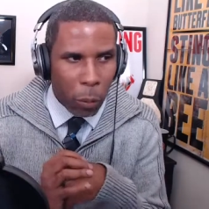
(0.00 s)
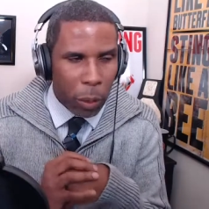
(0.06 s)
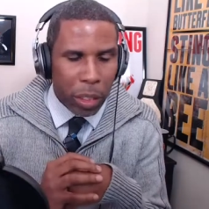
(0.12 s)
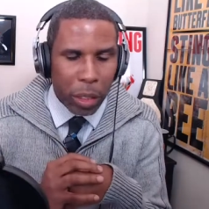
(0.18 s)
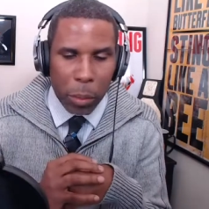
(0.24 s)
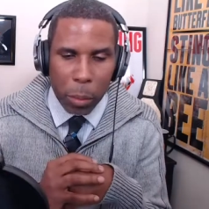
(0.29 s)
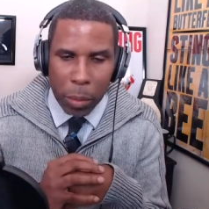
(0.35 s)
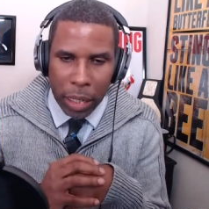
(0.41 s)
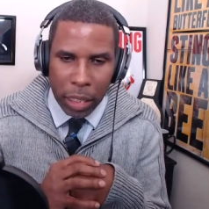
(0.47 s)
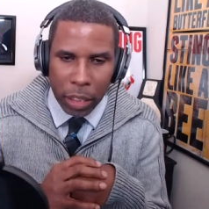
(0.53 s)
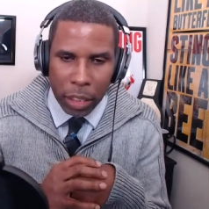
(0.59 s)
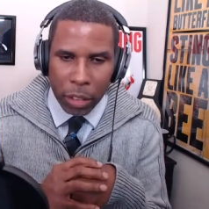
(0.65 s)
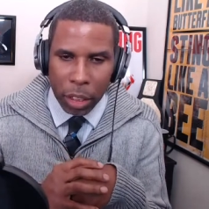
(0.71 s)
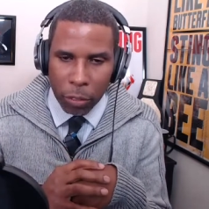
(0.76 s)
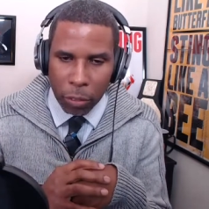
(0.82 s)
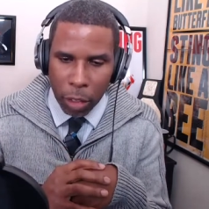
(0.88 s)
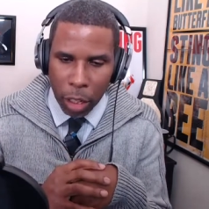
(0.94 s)
would it mean
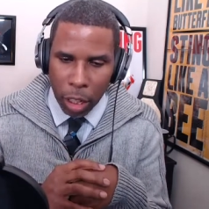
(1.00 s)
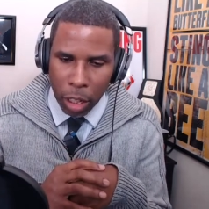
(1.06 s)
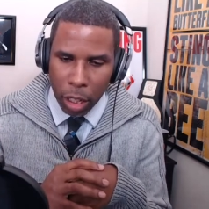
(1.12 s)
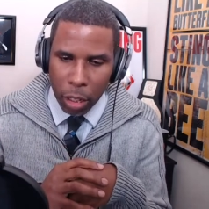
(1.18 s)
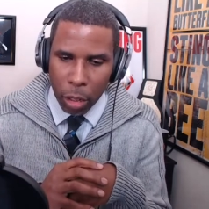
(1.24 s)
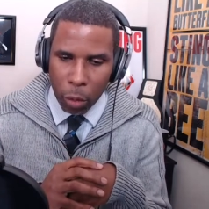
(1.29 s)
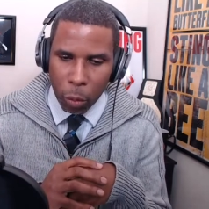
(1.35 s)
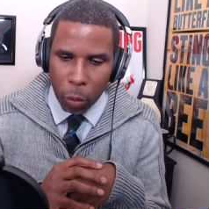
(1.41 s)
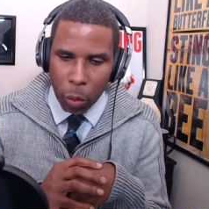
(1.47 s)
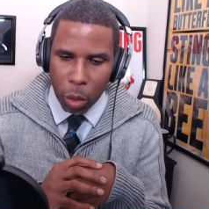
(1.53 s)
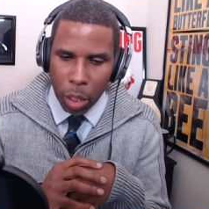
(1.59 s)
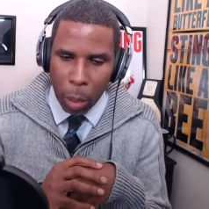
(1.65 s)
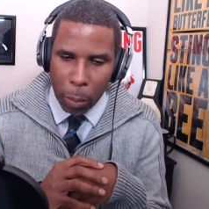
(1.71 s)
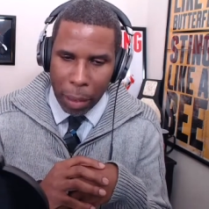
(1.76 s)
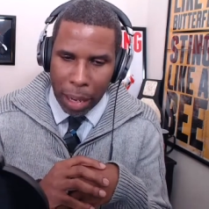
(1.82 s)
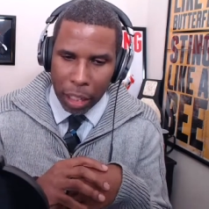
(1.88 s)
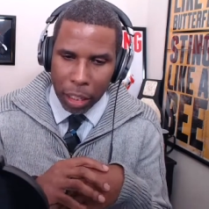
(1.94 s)

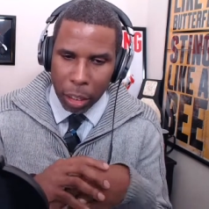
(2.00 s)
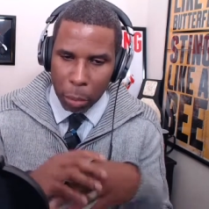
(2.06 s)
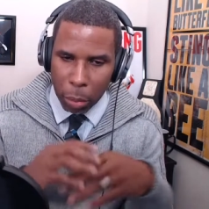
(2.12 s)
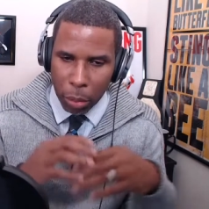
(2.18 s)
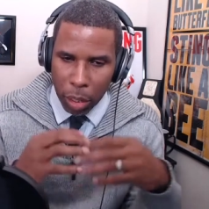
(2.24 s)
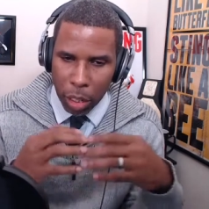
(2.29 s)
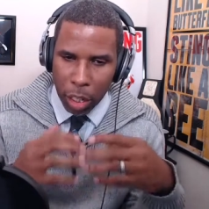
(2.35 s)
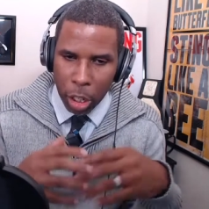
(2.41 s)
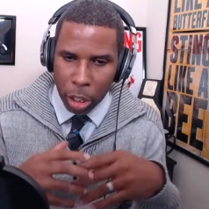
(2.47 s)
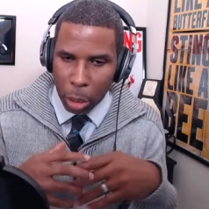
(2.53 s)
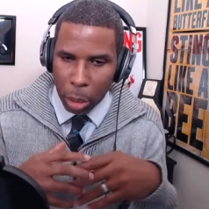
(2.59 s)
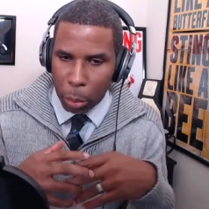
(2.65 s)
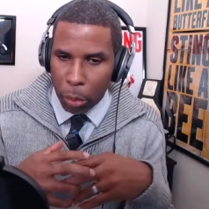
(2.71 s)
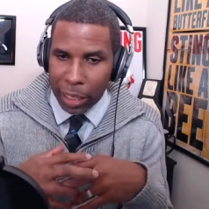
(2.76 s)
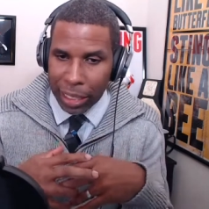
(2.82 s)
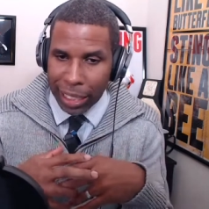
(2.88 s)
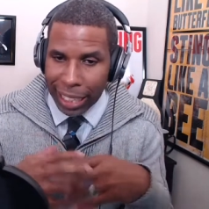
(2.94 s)
about LeBron or
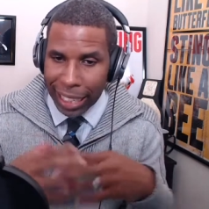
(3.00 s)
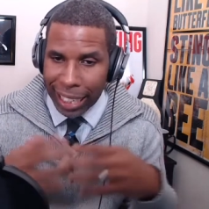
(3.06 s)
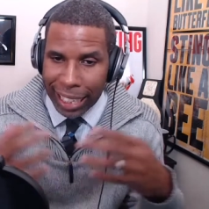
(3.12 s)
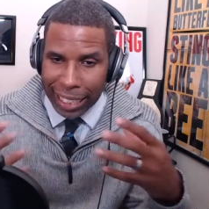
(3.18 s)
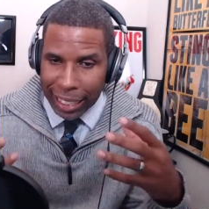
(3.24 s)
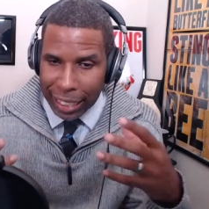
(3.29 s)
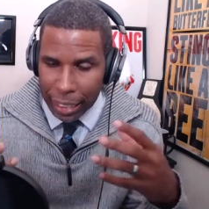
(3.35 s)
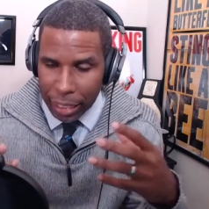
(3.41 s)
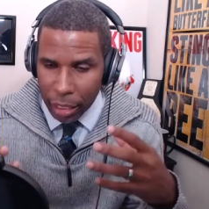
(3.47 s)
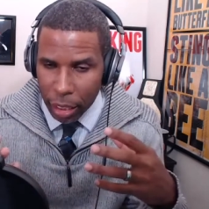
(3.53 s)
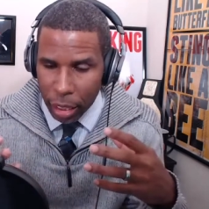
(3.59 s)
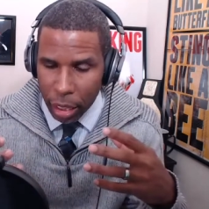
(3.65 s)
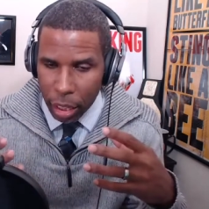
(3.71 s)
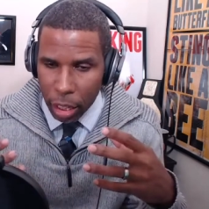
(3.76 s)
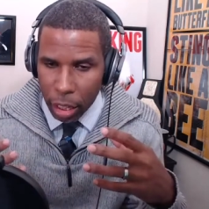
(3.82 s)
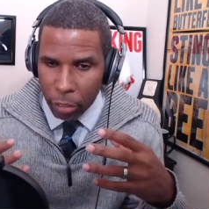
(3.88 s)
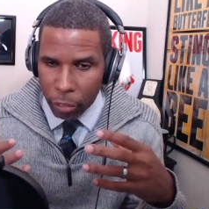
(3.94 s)
LeBron's legacy
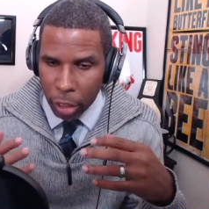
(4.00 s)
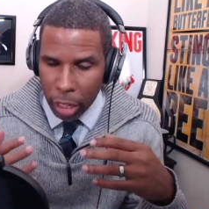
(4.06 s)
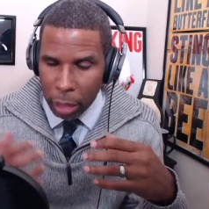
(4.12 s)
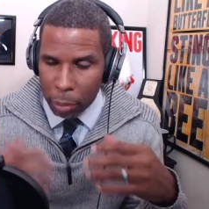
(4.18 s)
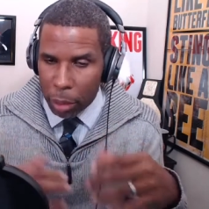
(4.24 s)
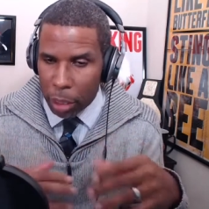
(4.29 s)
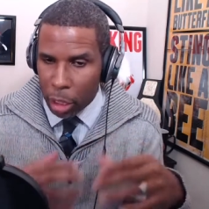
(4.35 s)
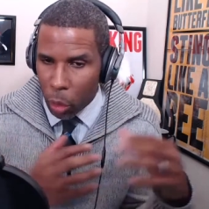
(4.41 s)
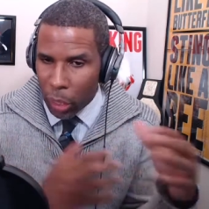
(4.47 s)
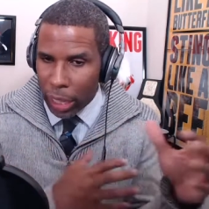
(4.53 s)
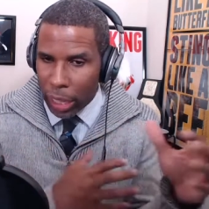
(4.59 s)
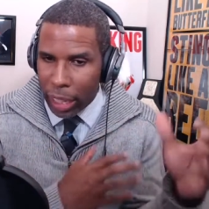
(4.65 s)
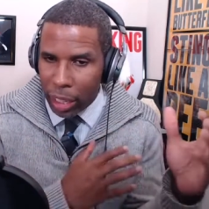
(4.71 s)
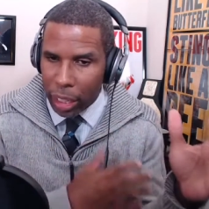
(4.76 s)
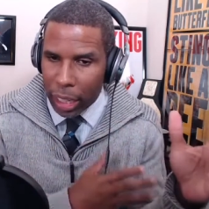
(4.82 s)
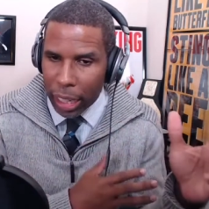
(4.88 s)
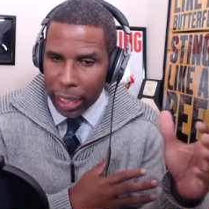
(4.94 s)
for him to go
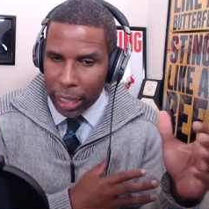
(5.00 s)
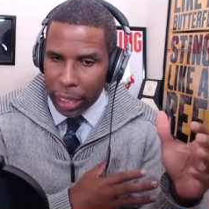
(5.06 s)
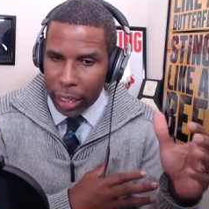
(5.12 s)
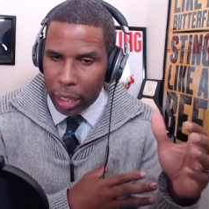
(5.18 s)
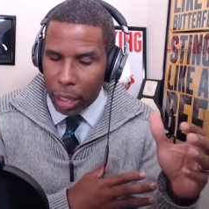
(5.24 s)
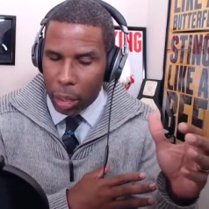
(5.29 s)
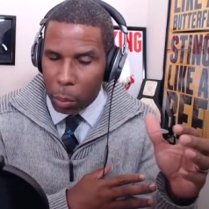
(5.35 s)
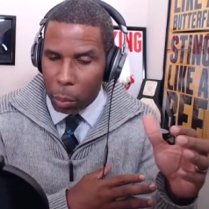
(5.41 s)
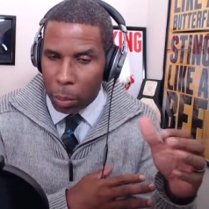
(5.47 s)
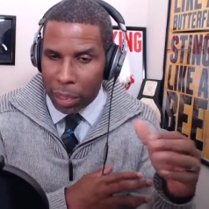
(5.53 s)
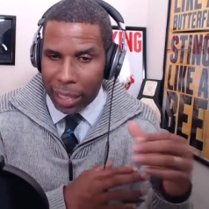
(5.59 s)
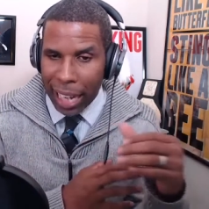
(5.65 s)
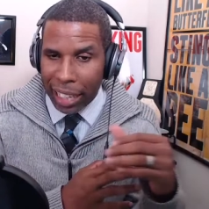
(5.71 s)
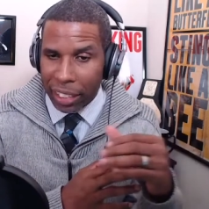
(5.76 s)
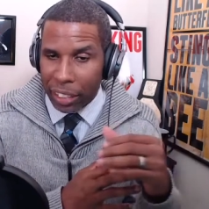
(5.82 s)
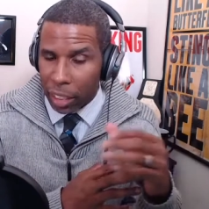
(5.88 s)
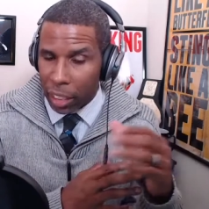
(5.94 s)
to LA but
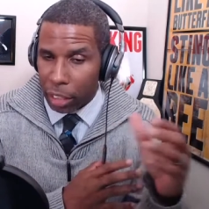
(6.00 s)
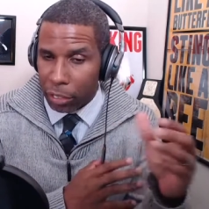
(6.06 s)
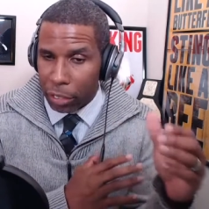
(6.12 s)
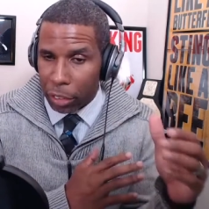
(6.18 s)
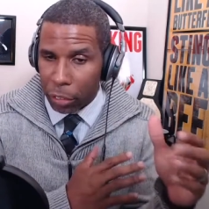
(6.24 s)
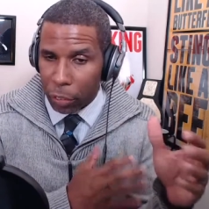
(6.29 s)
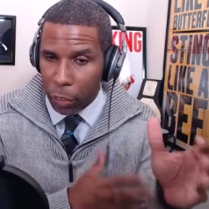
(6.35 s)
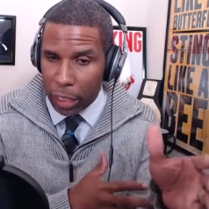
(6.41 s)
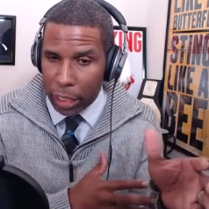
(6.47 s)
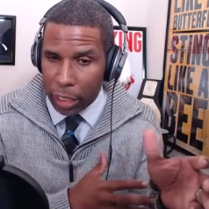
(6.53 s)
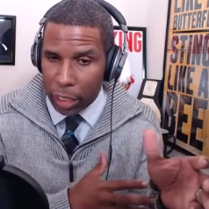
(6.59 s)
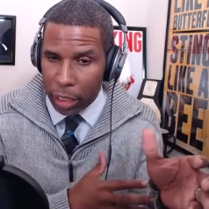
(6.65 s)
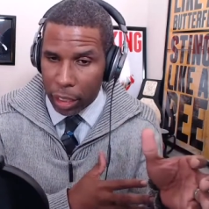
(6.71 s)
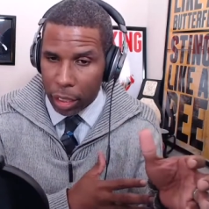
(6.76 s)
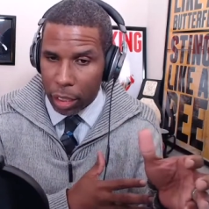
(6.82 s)
not deliver a ring?